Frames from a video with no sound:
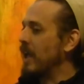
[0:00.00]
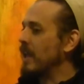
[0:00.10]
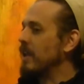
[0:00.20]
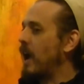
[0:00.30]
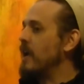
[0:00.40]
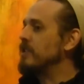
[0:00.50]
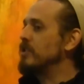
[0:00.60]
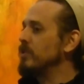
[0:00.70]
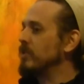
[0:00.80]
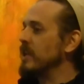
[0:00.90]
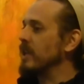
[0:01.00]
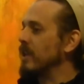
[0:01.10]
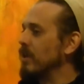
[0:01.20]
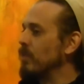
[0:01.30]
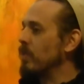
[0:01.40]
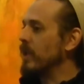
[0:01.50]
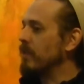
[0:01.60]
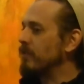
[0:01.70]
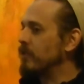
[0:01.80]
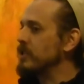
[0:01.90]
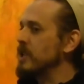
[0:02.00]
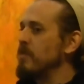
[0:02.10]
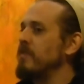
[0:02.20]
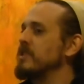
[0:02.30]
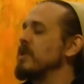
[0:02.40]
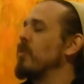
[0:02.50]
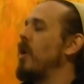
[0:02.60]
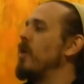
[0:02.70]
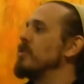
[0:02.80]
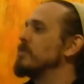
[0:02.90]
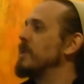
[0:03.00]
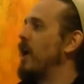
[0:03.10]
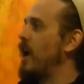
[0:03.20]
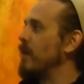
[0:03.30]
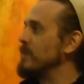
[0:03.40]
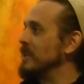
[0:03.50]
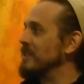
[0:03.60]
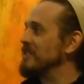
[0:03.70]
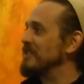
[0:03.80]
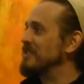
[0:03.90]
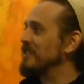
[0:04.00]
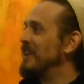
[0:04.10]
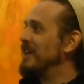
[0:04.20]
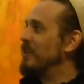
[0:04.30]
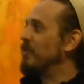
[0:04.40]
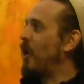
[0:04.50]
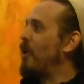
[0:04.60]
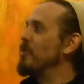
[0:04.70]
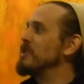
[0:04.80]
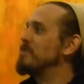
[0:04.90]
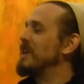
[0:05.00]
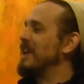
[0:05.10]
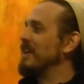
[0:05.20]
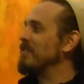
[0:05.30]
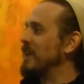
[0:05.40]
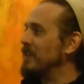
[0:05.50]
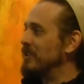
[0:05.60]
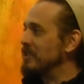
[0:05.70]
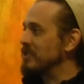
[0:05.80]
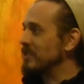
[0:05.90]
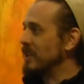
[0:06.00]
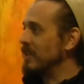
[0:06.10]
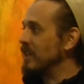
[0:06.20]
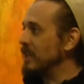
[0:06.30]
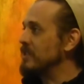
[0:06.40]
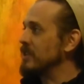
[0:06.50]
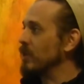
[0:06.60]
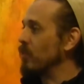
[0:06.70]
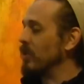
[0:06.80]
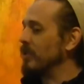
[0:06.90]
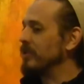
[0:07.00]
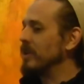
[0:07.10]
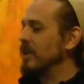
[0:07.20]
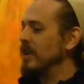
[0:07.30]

And I do think for some of us, there will always be hobbyists, always be innovators in the e-cig world.